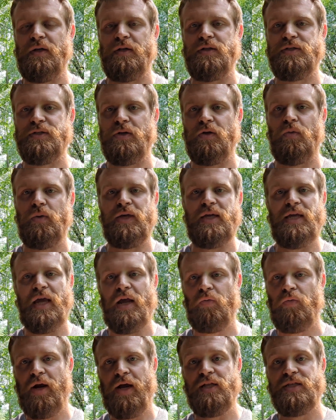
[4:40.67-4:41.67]
And so we
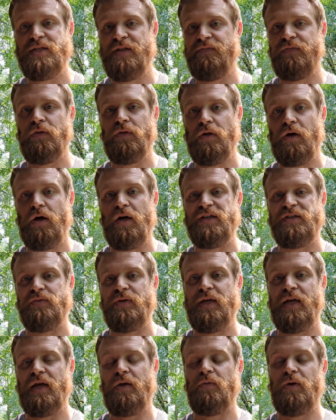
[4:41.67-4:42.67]
can't write sinful laws, we
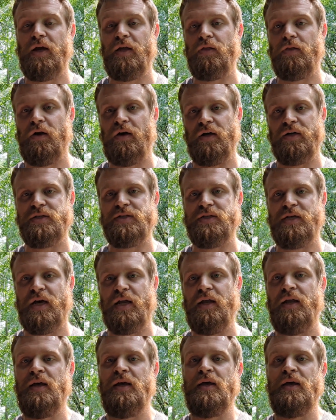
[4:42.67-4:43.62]
can't write laws that